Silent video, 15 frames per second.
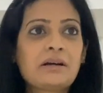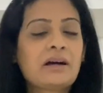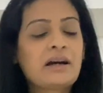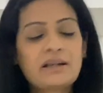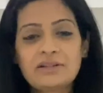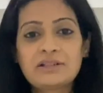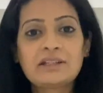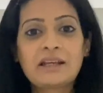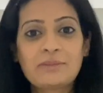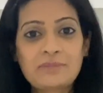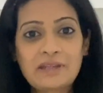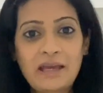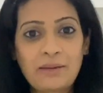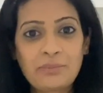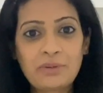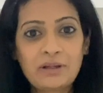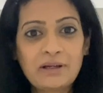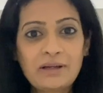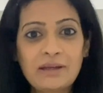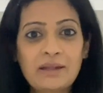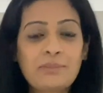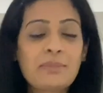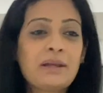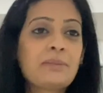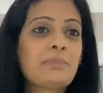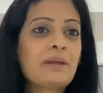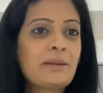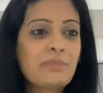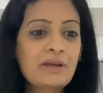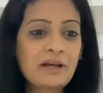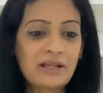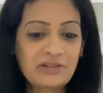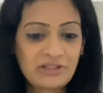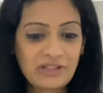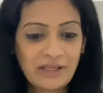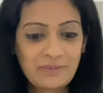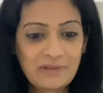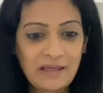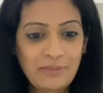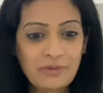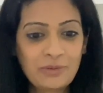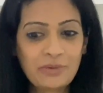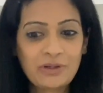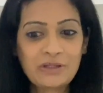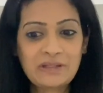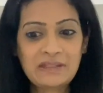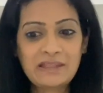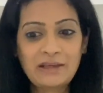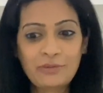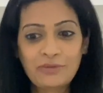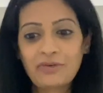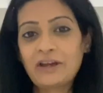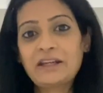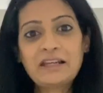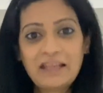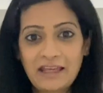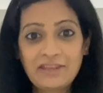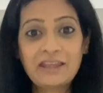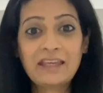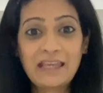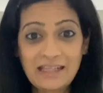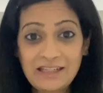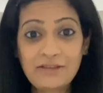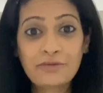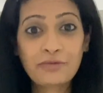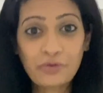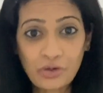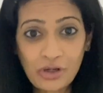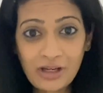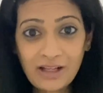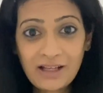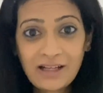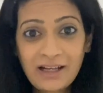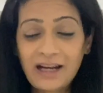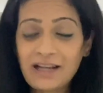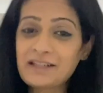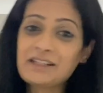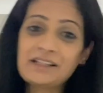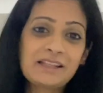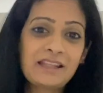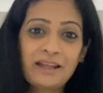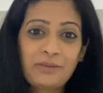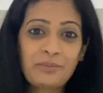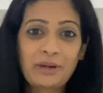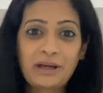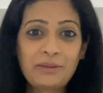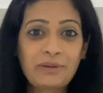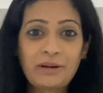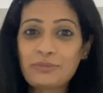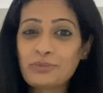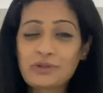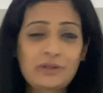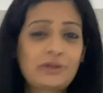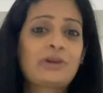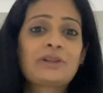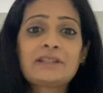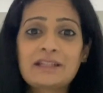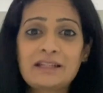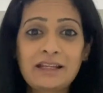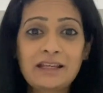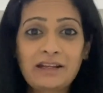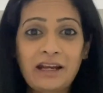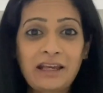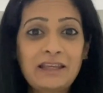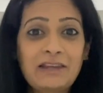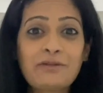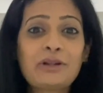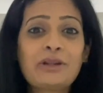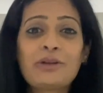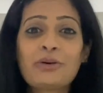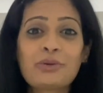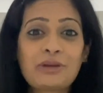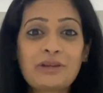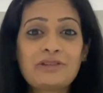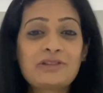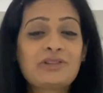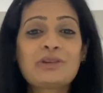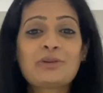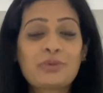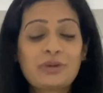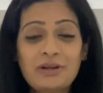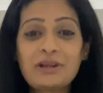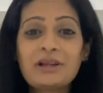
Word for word: 100 times happier. It made baby a 100 times happier because they were finally, I think, getting full. Until then, my bab was constantly crying, even though she would